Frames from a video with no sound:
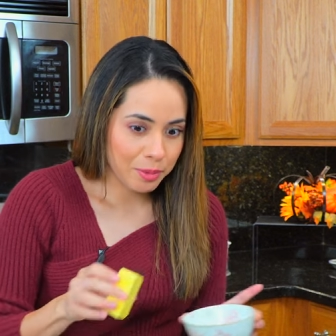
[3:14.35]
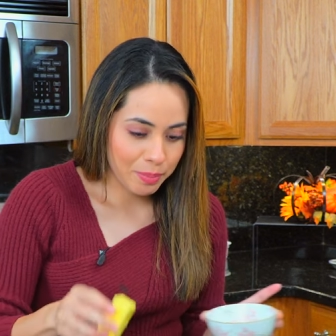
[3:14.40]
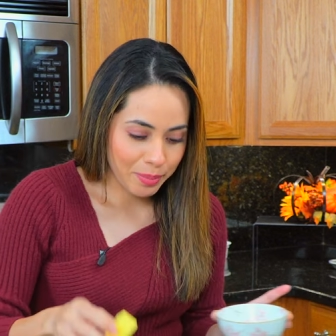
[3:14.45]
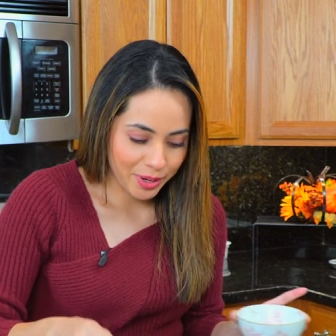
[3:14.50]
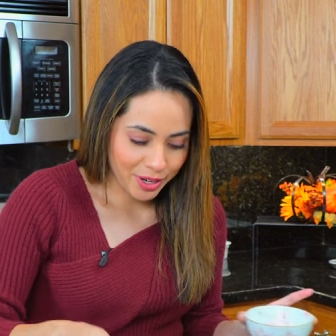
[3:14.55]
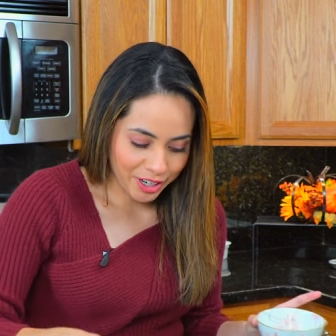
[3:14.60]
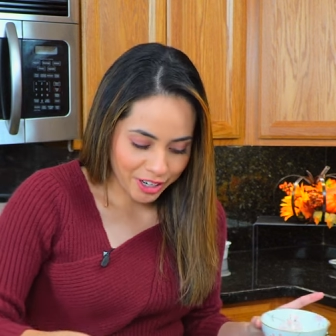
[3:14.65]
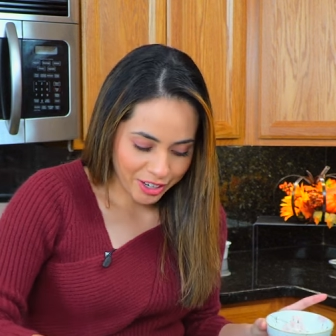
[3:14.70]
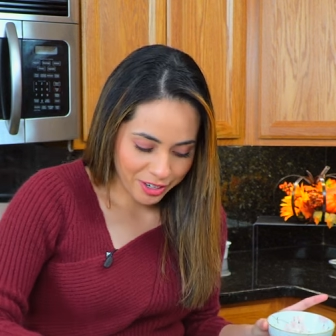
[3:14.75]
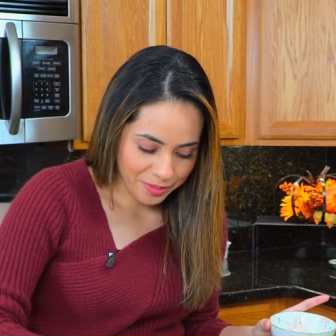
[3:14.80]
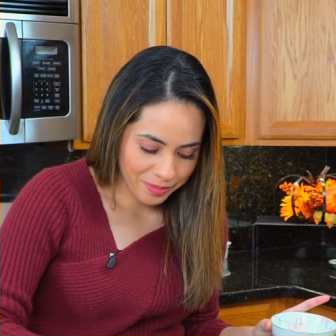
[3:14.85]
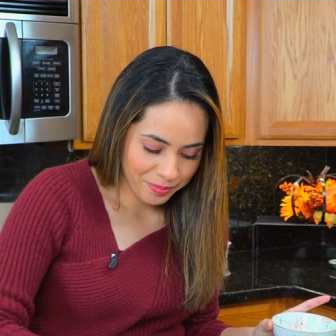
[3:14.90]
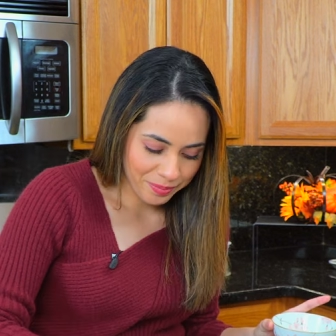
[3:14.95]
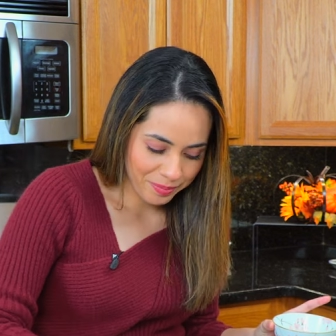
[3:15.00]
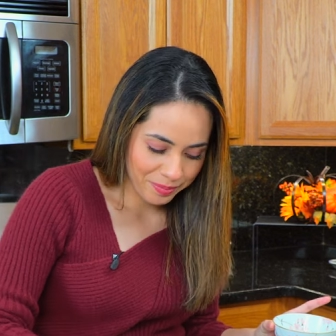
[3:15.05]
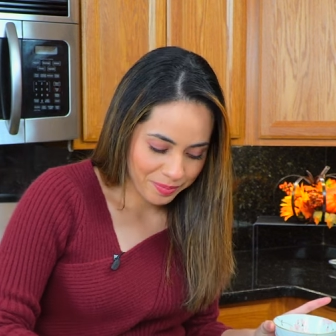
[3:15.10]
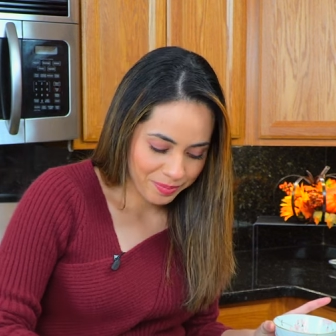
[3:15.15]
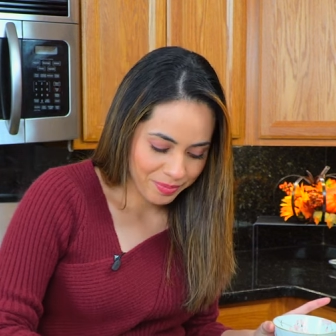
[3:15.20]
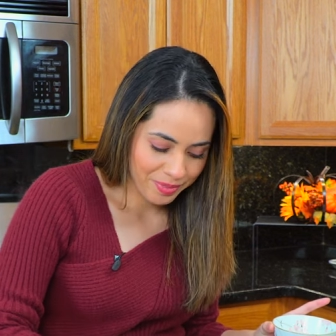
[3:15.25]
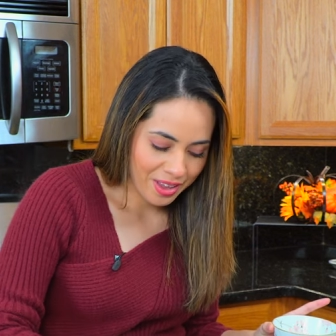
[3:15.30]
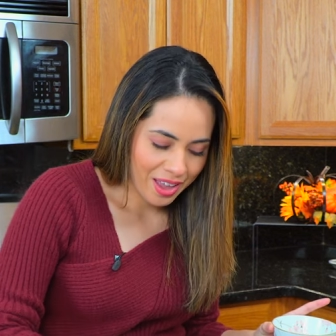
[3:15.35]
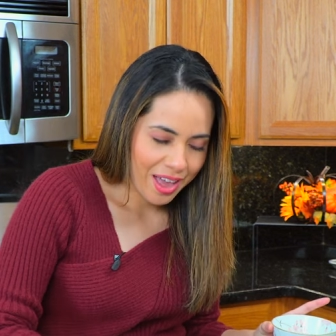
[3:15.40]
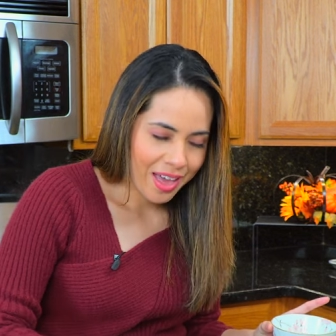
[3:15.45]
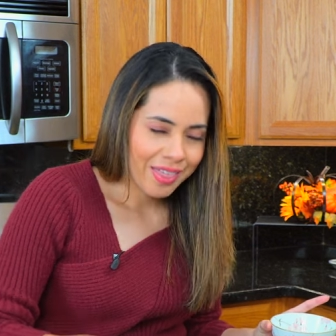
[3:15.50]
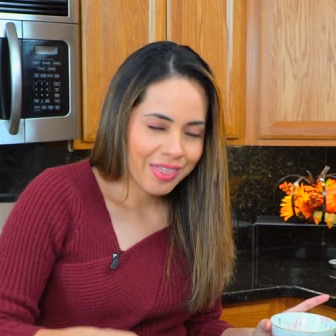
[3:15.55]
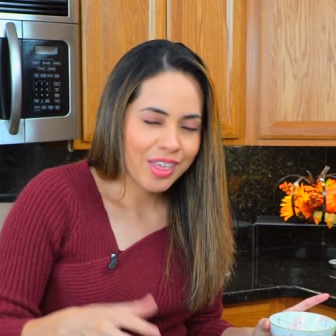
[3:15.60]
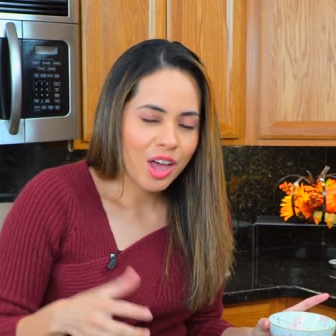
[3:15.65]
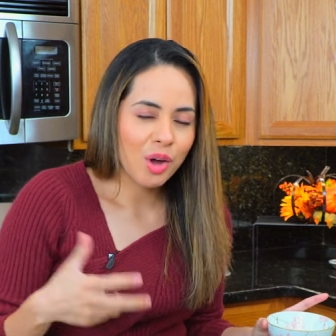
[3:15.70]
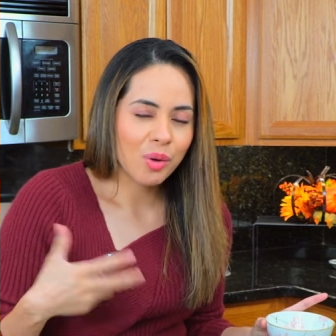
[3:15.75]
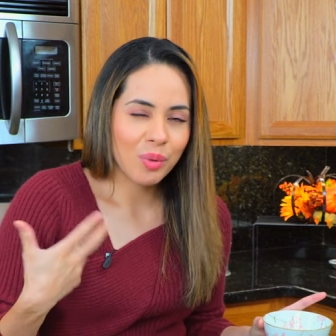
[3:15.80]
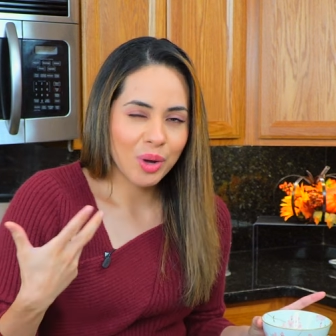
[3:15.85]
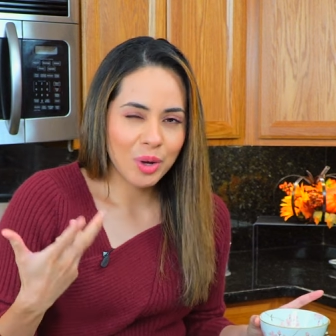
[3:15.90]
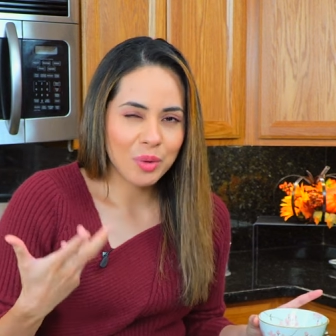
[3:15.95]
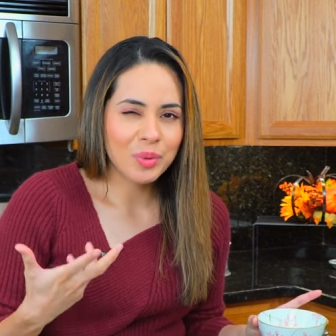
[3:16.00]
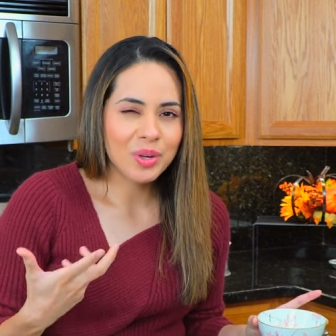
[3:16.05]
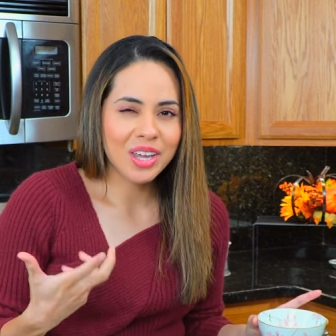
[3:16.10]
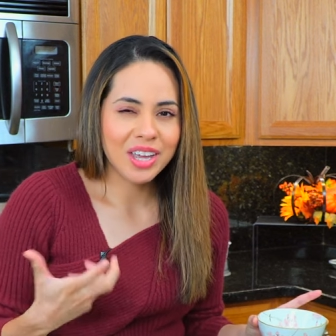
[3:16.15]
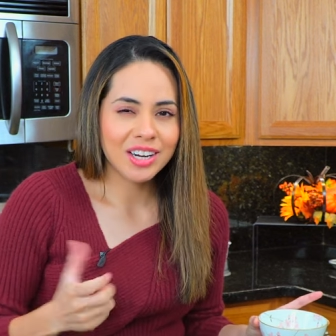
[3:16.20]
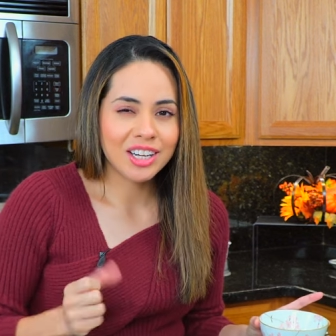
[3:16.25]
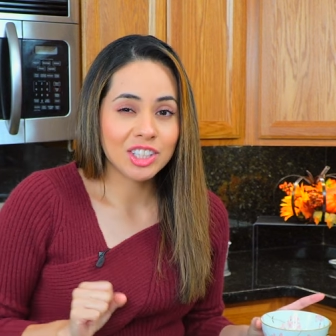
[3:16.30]
butter. That way we
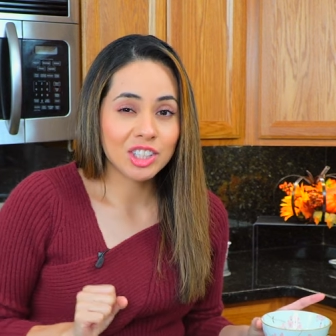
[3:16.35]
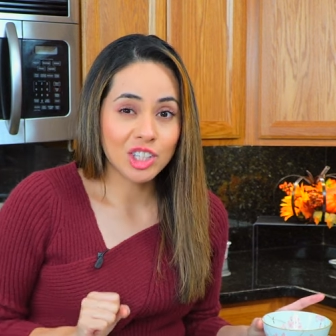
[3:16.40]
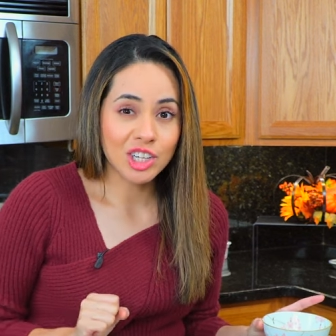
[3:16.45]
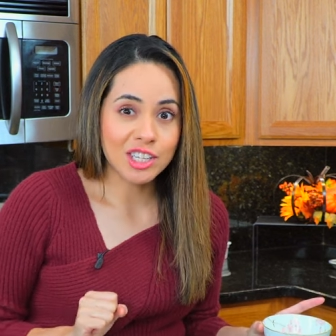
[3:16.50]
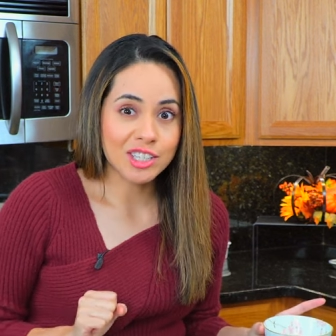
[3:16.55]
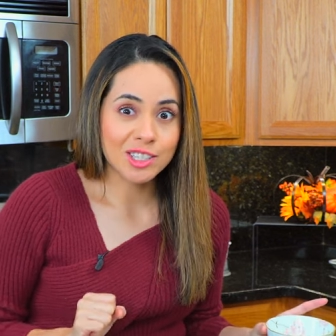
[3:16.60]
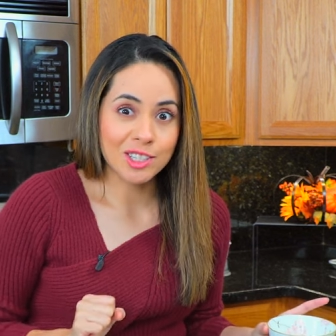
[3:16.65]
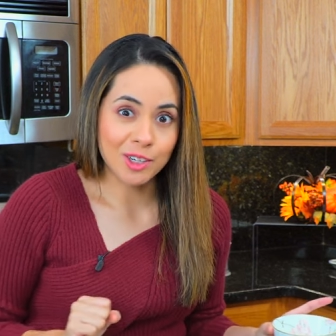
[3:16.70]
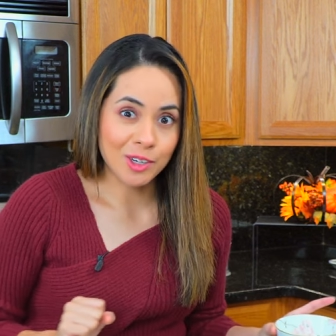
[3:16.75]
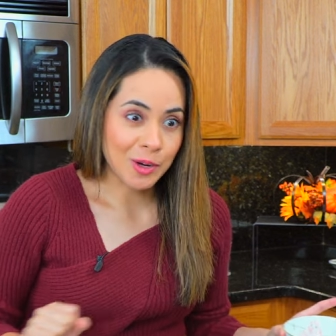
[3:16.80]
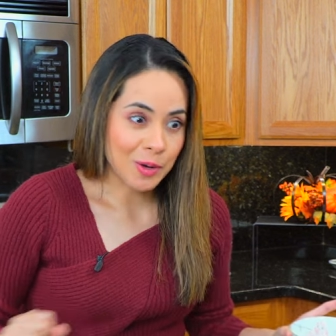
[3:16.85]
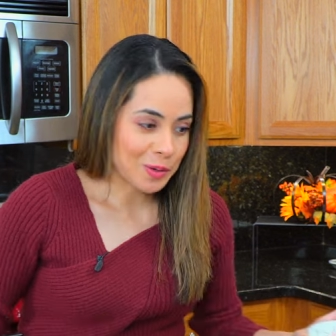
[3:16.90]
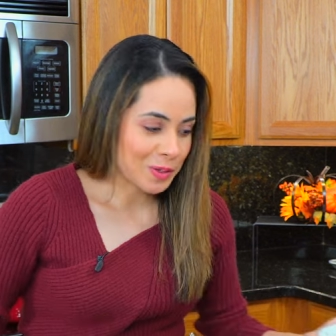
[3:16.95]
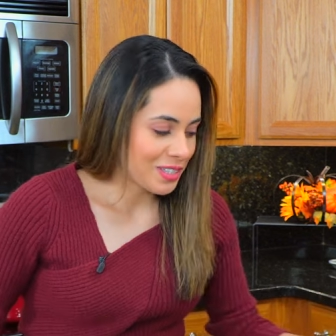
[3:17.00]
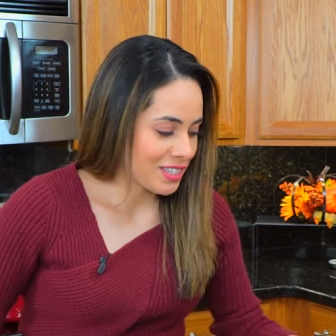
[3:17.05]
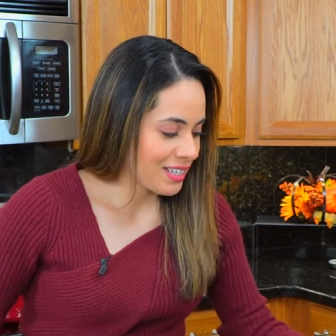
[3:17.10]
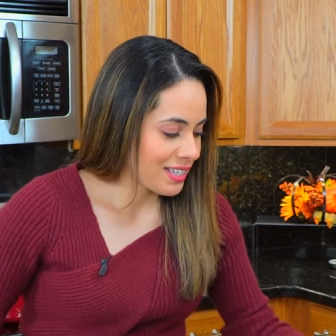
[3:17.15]
can adjust our own